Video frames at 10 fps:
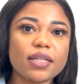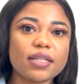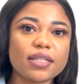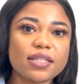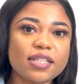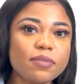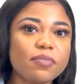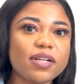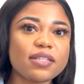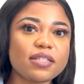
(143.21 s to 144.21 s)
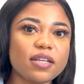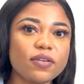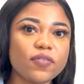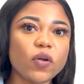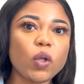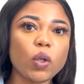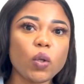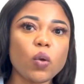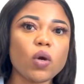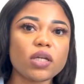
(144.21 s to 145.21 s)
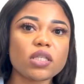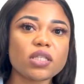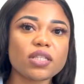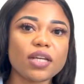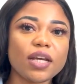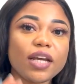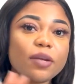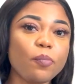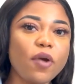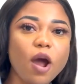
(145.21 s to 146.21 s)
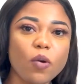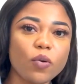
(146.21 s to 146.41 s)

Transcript: see myself a lot in brown,